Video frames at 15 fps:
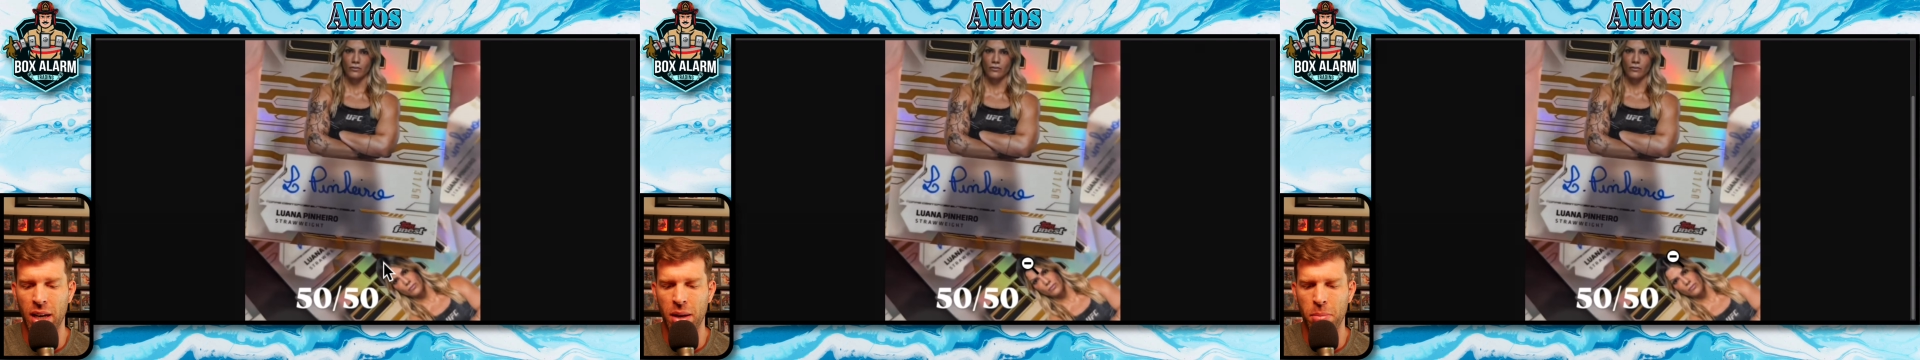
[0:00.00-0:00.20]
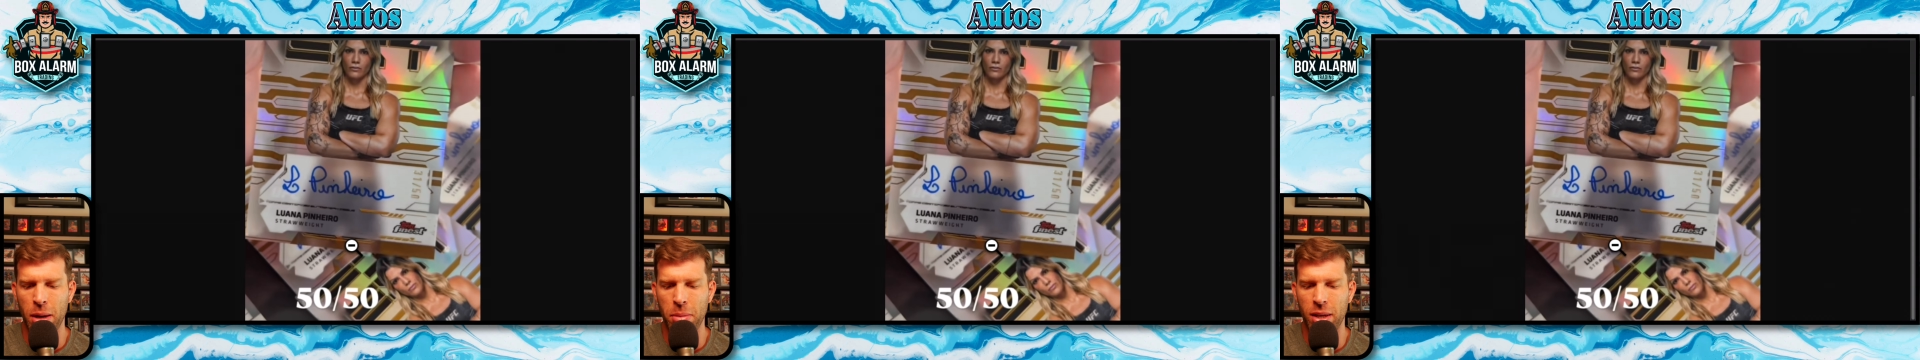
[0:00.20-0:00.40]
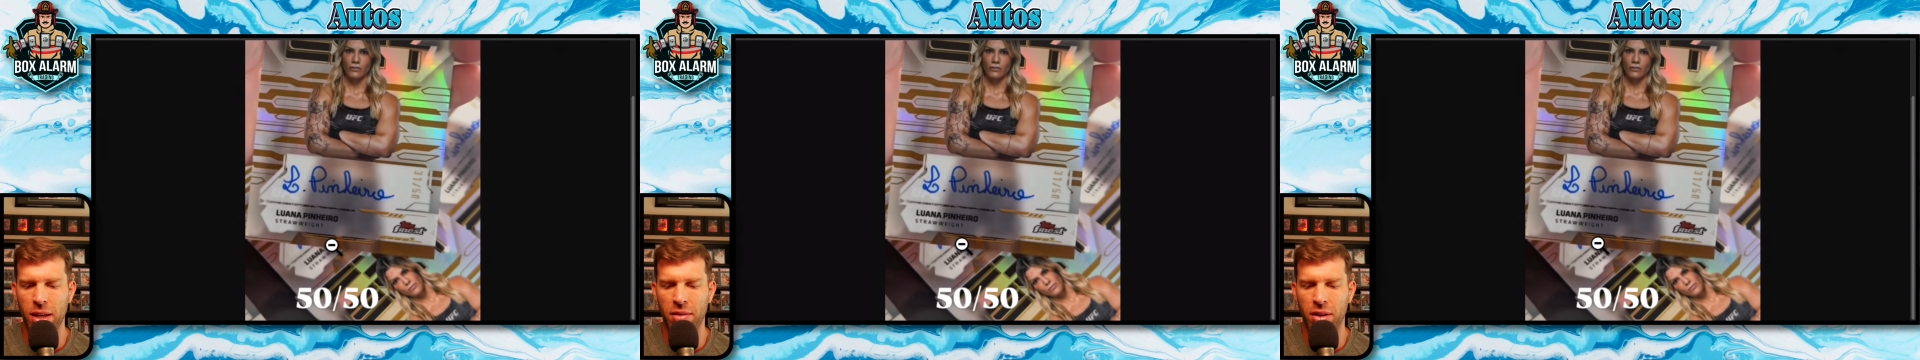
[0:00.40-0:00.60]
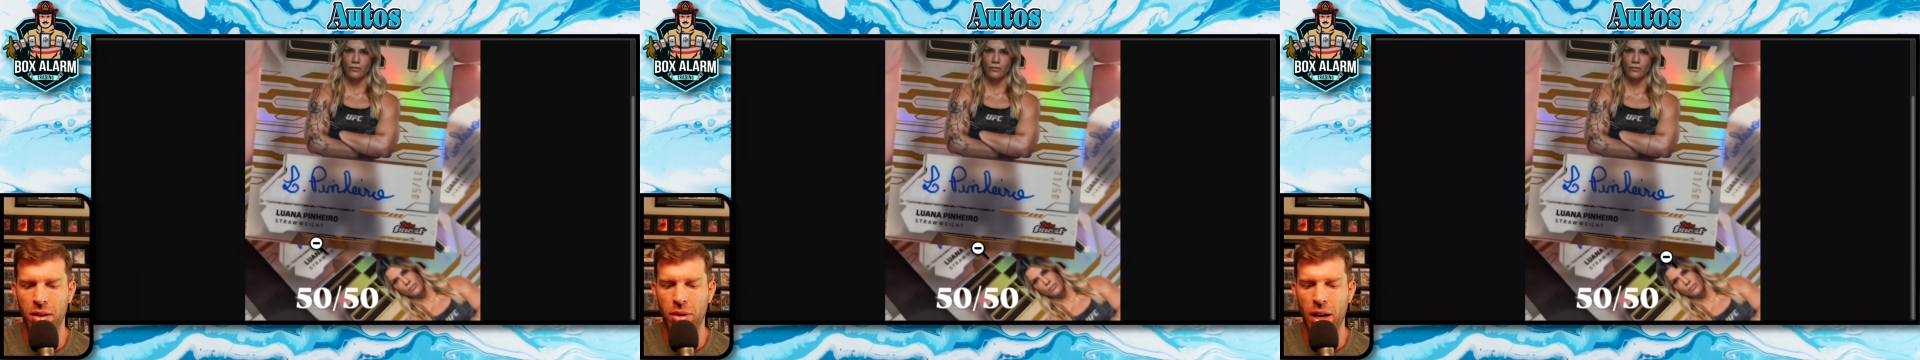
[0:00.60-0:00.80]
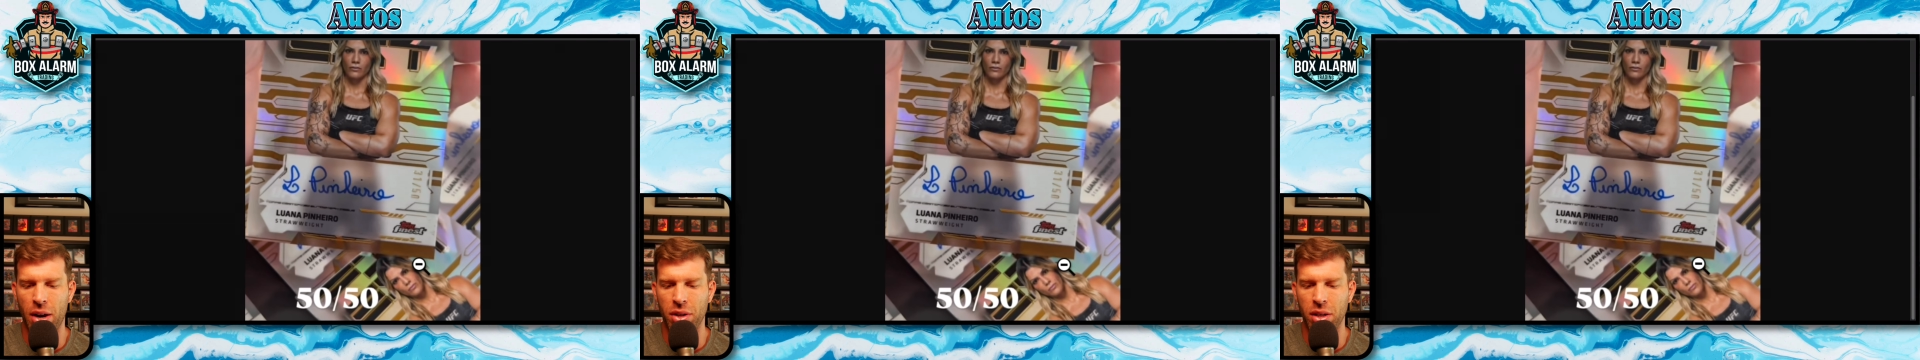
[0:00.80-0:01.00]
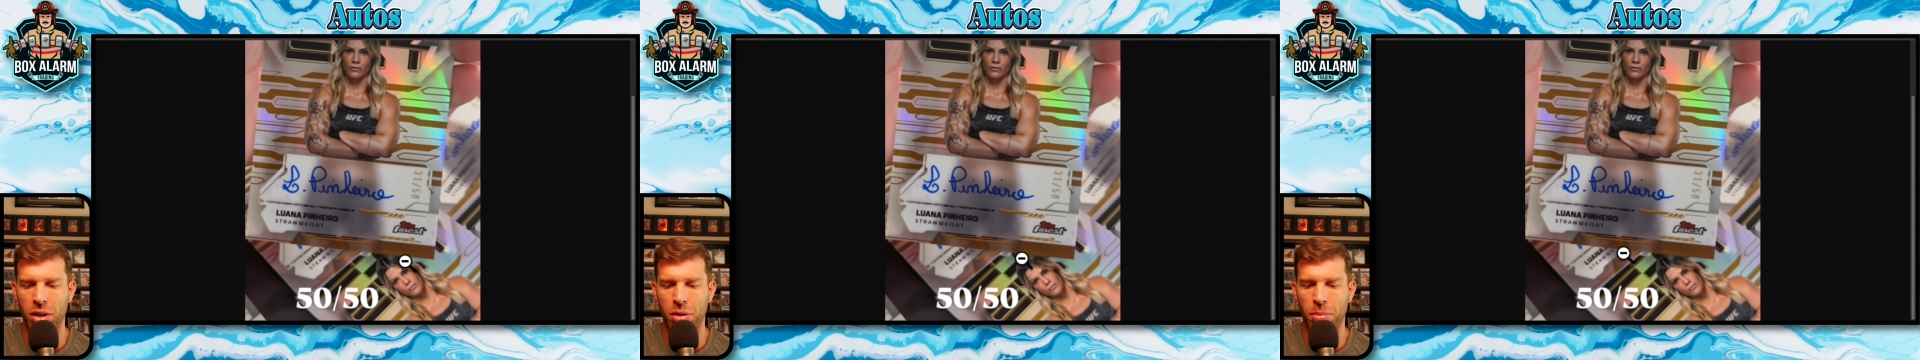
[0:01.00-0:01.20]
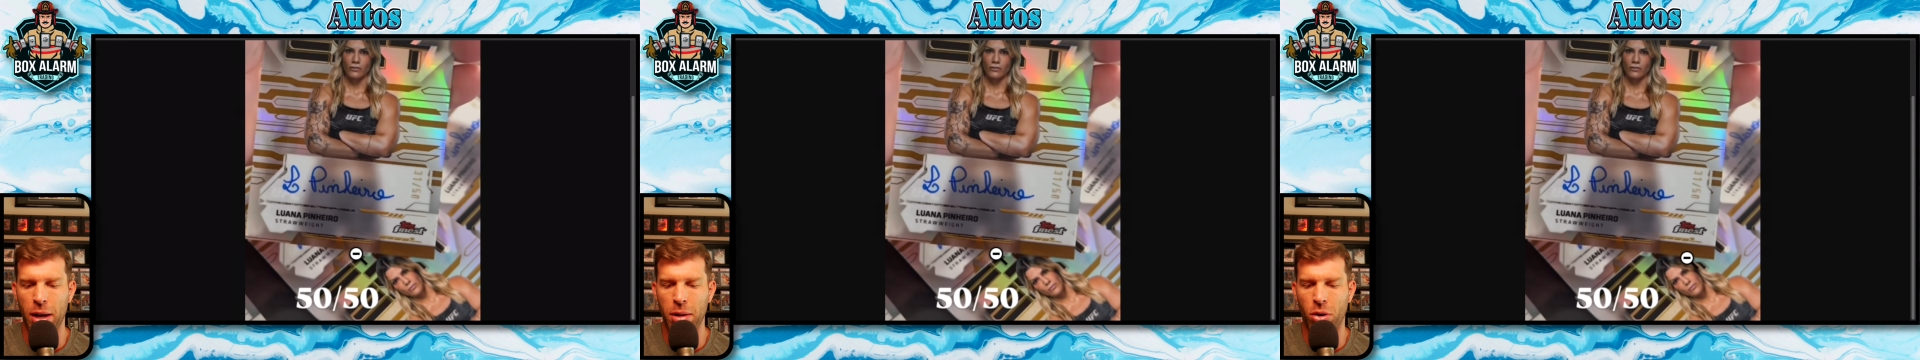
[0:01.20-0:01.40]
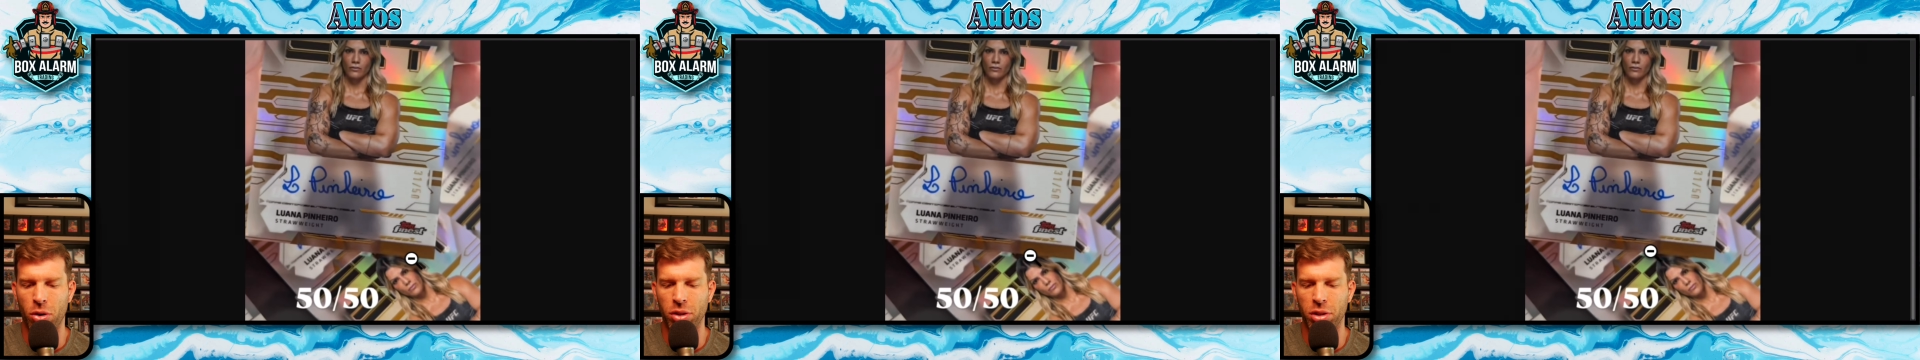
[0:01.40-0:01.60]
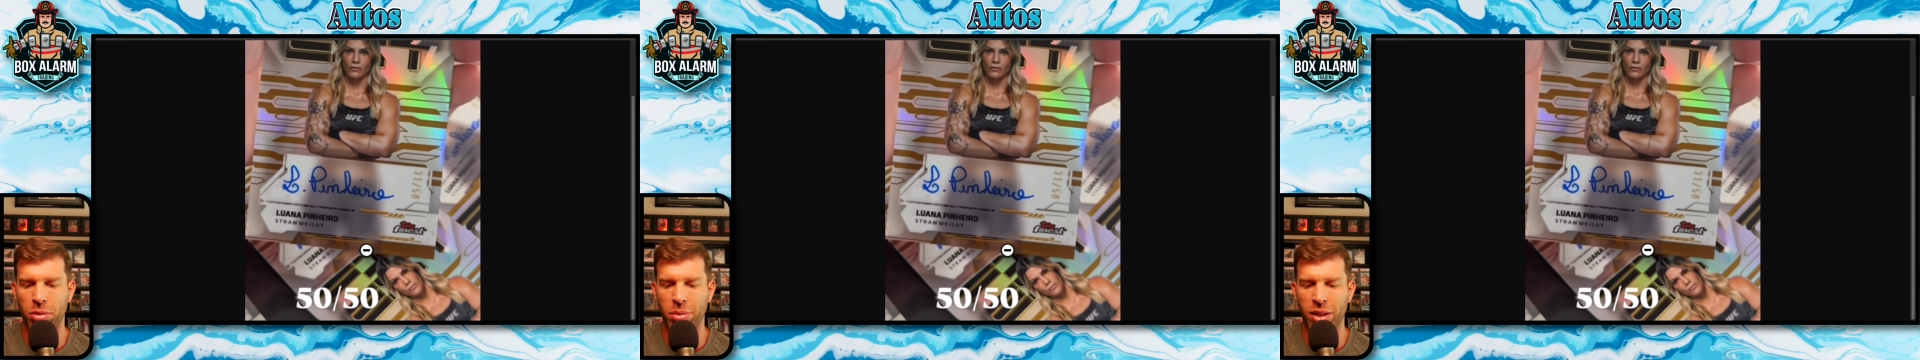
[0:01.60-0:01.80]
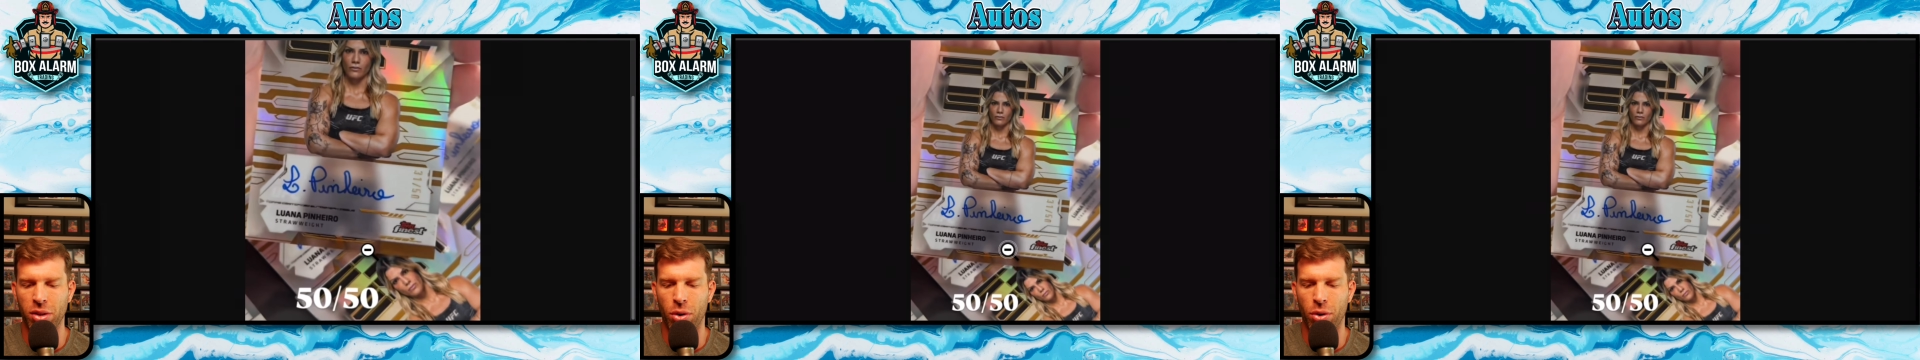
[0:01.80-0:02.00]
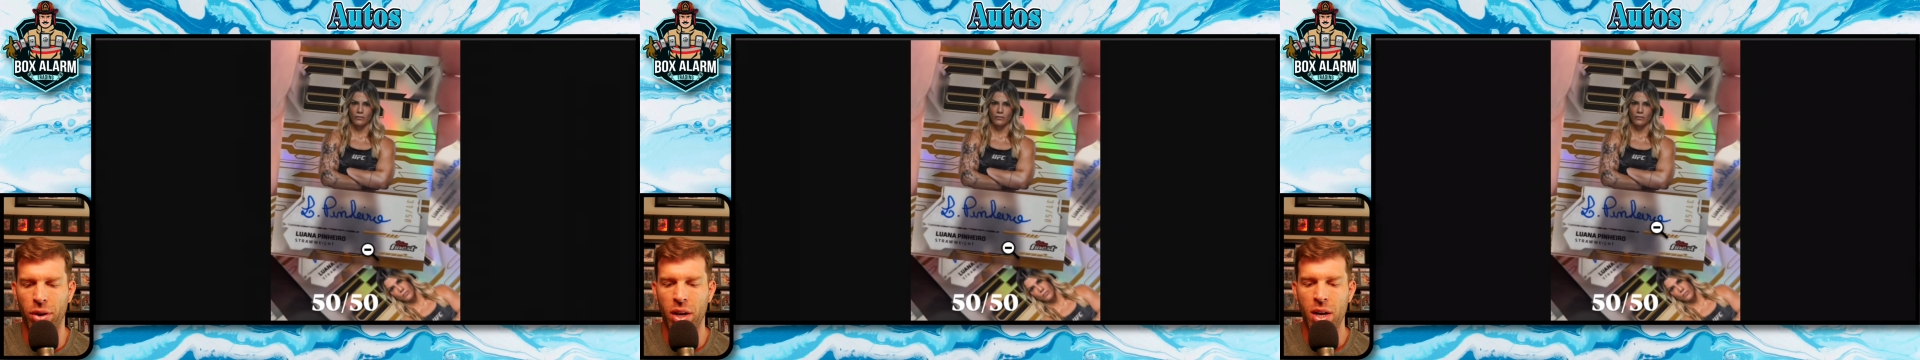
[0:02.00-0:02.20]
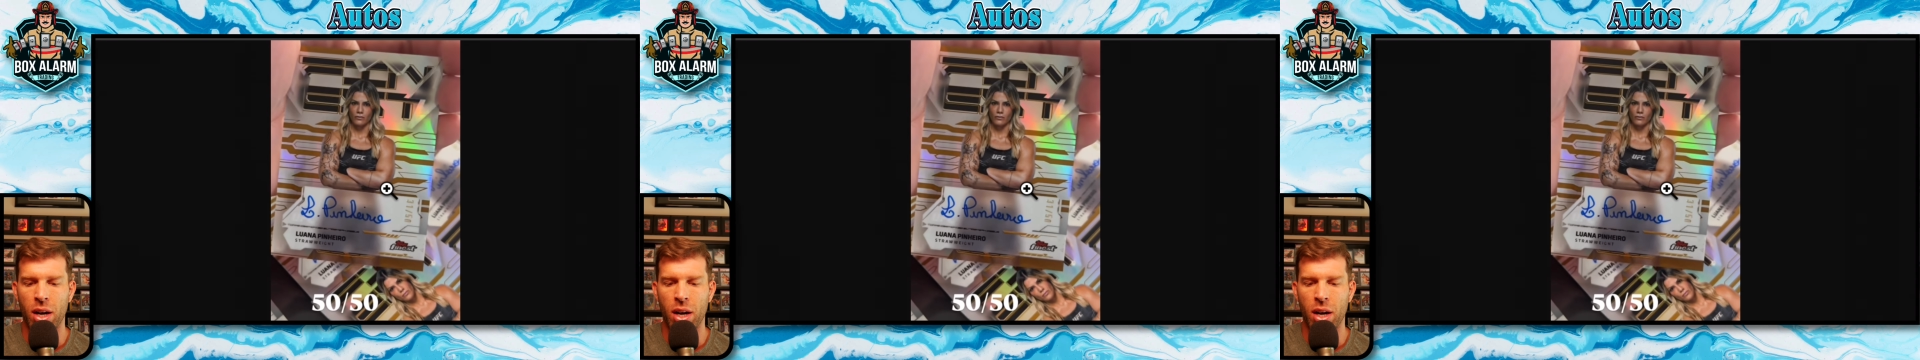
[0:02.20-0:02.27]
and maybe even down here might also be gold.